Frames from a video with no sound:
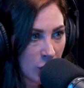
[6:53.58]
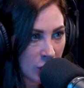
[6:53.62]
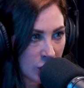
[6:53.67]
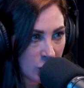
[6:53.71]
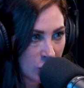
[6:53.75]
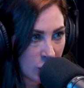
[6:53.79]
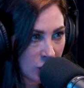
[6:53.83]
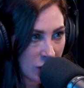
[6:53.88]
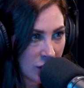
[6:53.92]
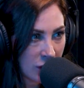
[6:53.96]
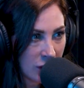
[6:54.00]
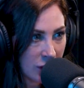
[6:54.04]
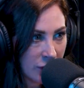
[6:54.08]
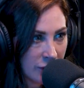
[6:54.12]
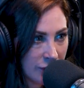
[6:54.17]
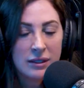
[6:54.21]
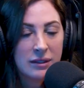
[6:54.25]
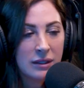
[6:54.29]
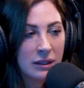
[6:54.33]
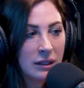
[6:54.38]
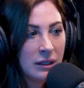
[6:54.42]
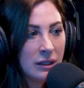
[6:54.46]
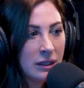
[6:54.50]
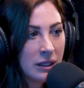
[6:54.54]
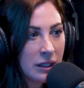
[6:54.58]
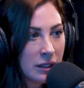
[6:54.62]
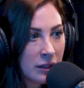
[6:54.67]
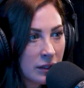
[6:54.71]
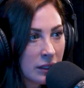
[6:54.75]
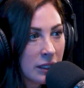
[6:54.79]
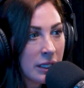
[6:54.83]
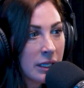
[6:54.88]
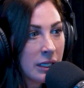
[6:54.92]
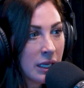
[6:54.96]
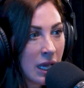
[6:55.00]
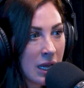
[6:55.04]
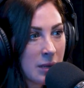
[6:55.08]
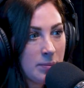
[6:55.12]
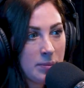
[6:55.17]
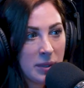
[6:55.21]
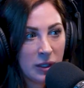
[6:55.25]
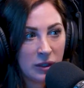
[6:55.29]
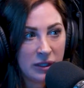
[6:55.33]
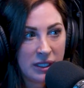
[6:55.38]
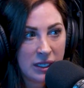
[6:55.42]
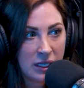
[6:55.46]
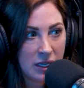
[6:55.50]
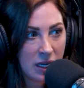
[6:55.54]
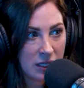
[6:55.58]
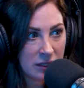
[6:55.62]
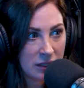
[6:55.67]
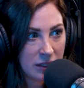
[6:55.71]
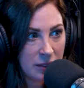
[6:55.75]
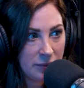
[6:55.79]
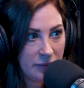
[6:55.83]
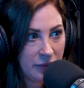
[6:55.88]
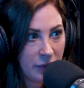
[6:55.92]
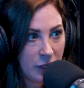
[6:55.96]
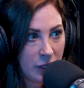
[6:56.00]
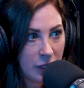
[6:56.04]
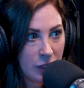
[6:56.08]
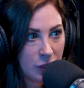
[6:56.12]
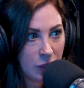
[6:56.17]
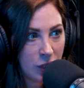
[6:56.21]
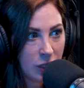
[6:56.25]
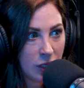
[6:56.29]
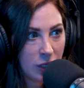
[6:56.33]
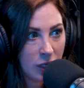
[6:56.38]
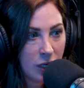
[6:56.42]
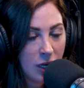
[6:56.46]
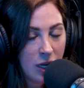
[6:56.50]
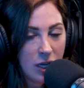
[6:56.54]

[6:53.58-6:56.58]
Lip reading: furniture. It is literally like building custom furniture.